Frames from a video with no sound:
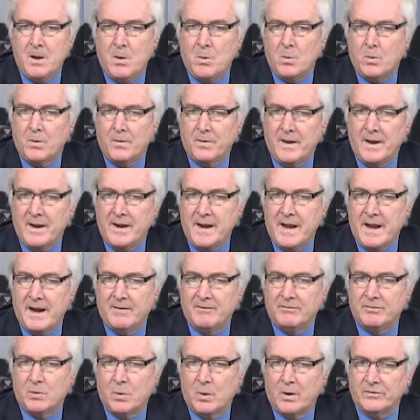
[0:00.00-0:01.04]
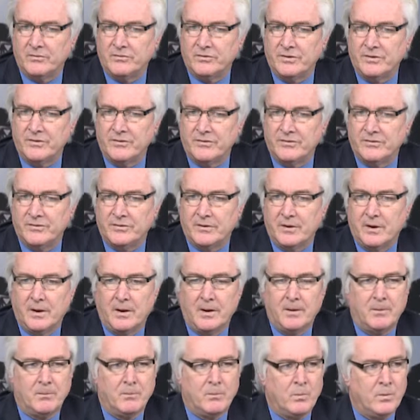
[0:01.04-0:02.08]
We'll then have questions
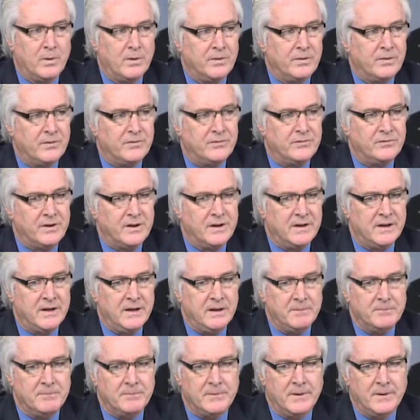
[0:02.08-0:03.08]
with Cindy